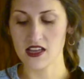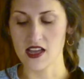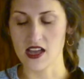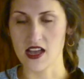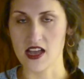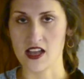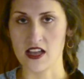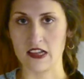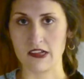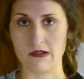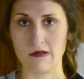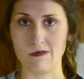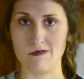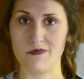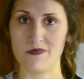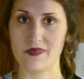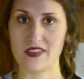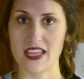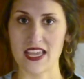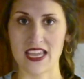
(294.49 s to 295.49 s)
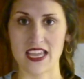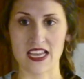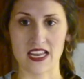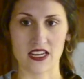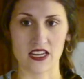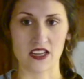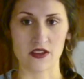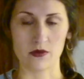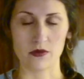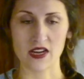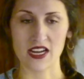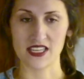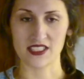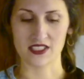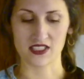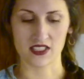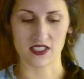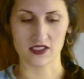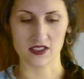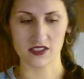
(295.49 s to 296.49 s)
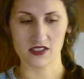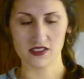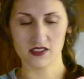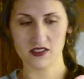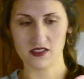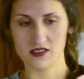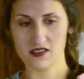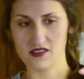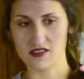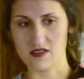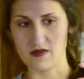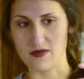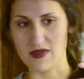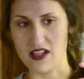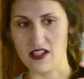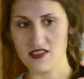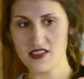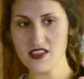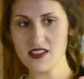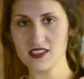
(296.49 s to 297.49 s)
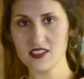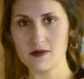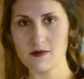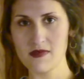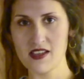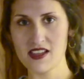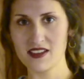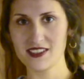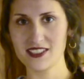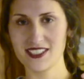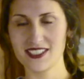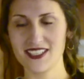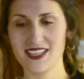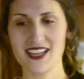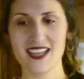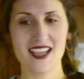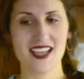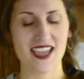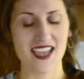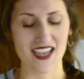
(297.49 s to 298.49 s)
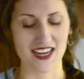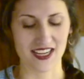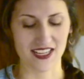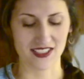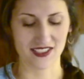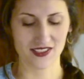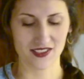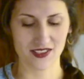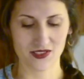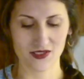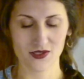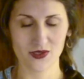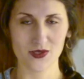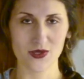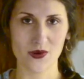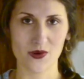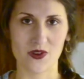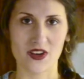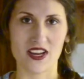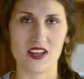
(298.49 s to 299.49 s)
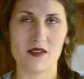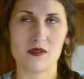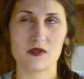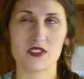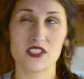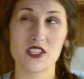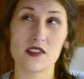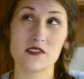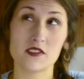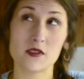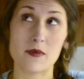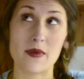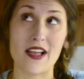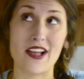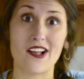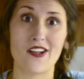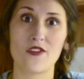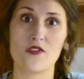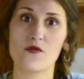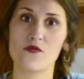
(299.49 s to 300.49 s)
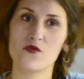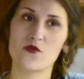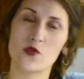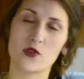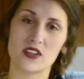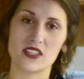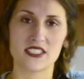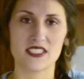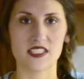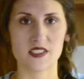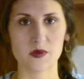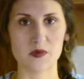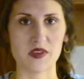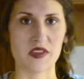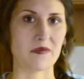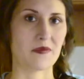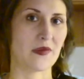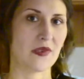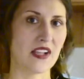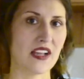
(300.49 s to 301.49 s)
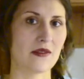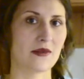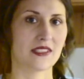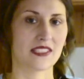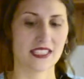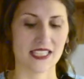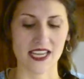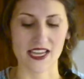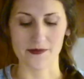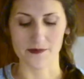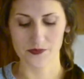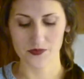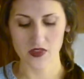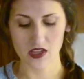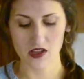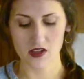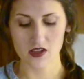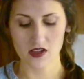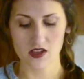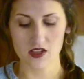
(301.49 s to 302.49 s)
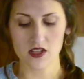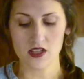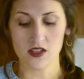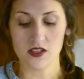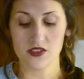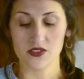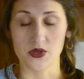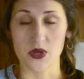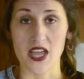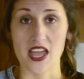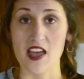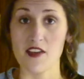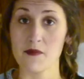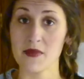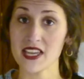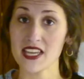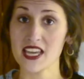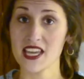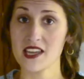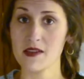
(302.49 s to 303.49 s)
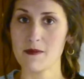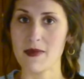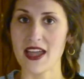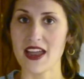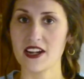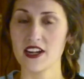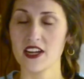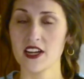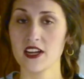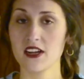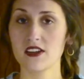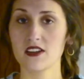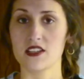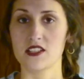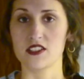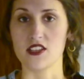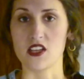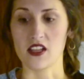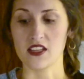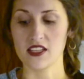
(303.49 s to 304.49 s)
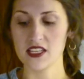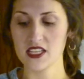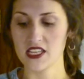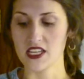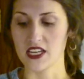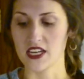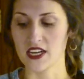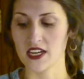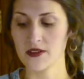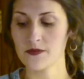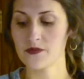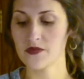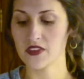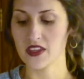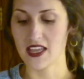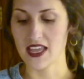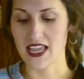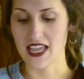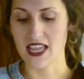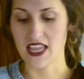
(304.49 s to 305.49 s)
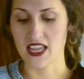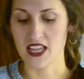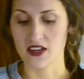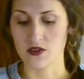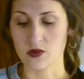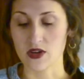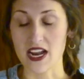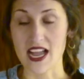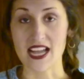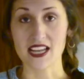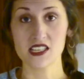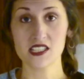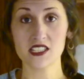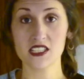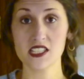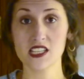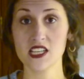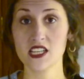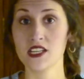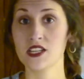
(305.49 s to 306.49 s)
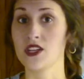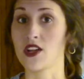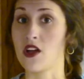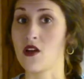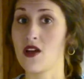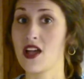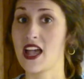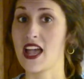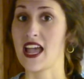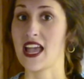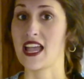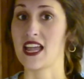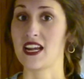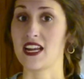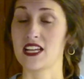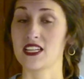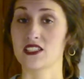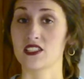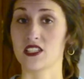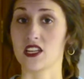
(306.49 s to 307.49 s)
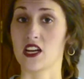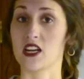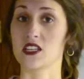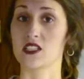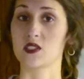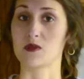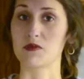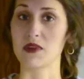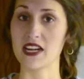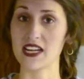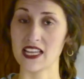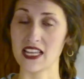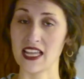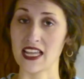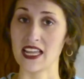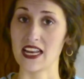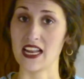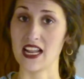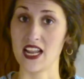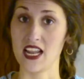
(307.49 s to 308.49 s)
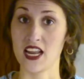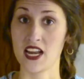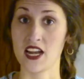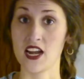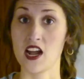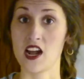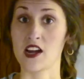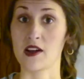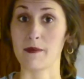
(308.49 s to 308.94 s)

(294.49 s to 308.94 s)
and it rises about this much, and it's so great. It serves about 4 to 6 people, I would say. So I have my cake batter, it's in here, and we're actually going to go ahead and start spreading it in our